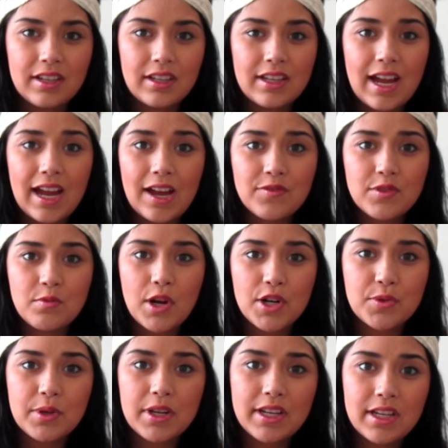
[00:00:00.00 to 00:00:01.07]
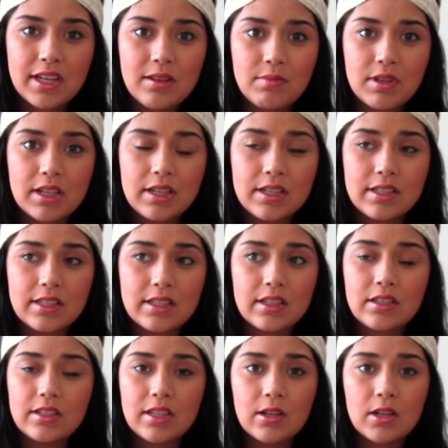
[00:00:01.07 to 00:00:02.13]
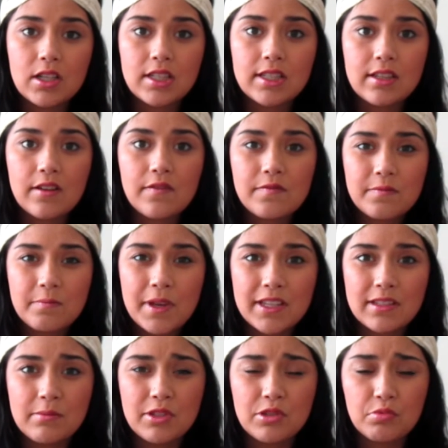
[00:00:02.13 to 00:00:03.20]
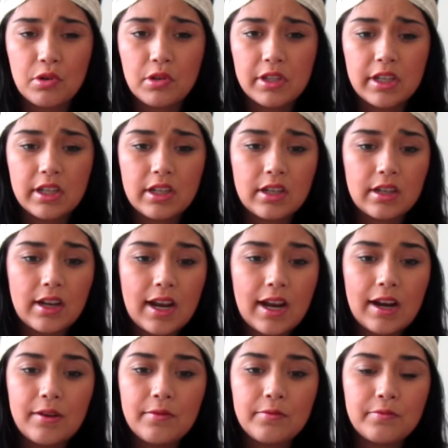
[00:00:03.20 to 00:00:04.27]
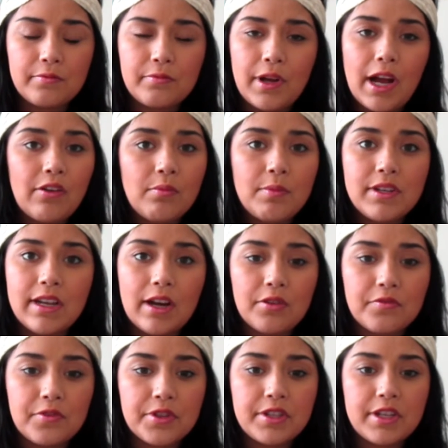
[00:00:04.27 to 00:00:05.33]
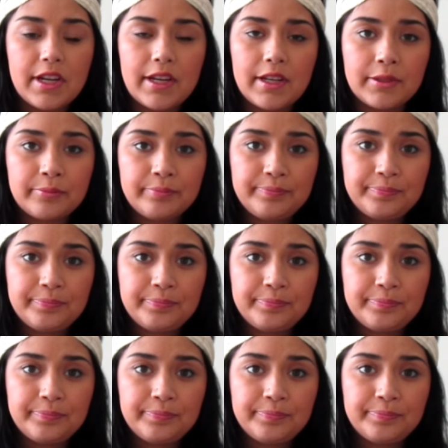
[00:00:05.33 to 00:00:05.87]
yeah, I have to watch what I eat because certain stuff makes me swollen, and I will be down for the day.